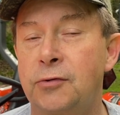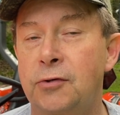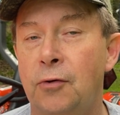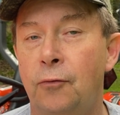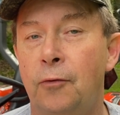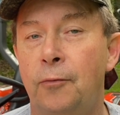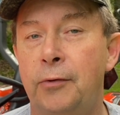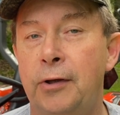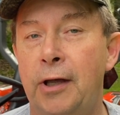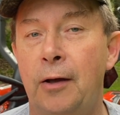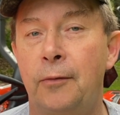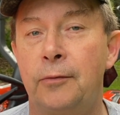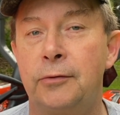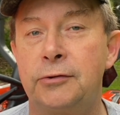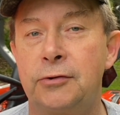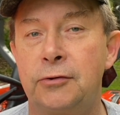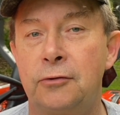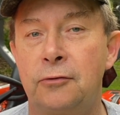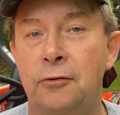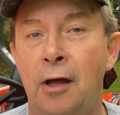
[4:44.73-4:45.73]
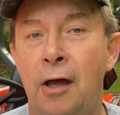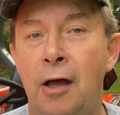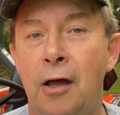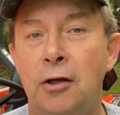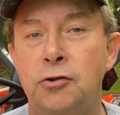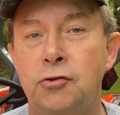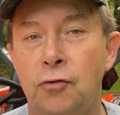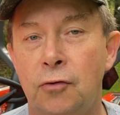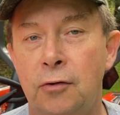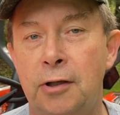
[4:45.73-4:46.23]
so we'll be able to
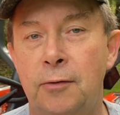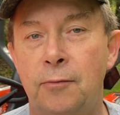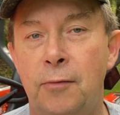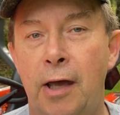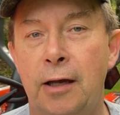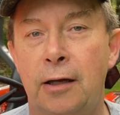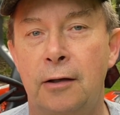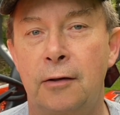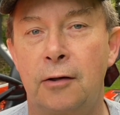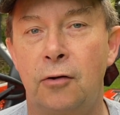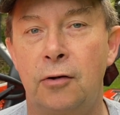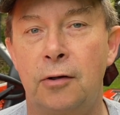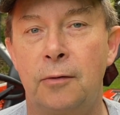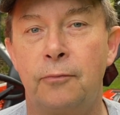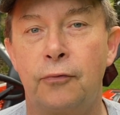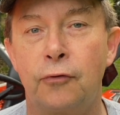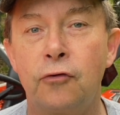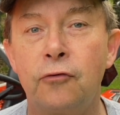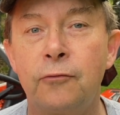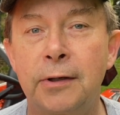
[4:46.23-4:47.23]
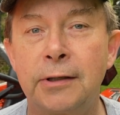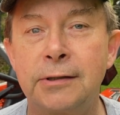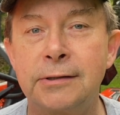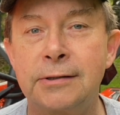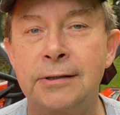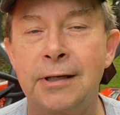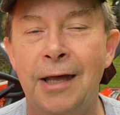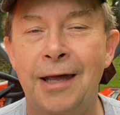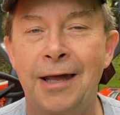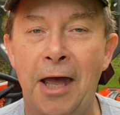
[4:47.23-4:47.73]
truly make a good
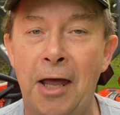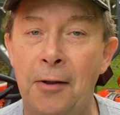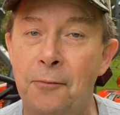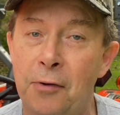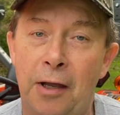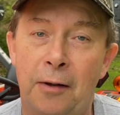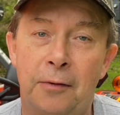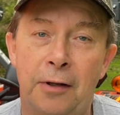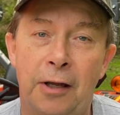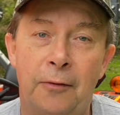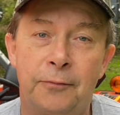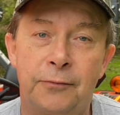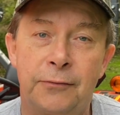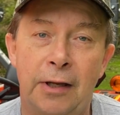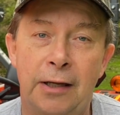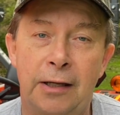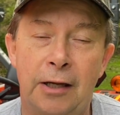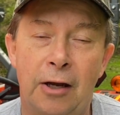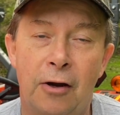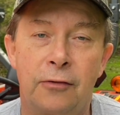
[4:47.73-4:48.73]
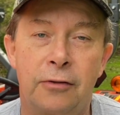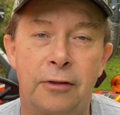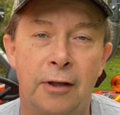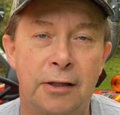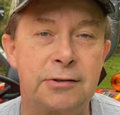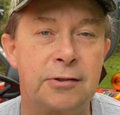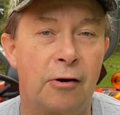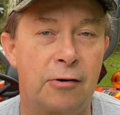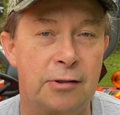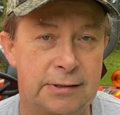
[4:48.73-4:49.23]
improvements and be able to help take care of
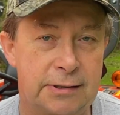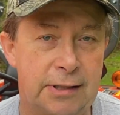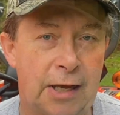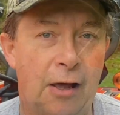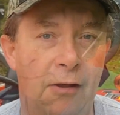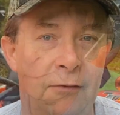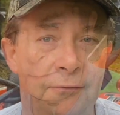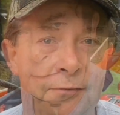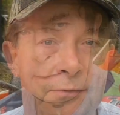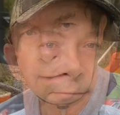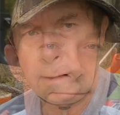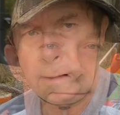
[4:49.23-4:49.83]
things ourselves.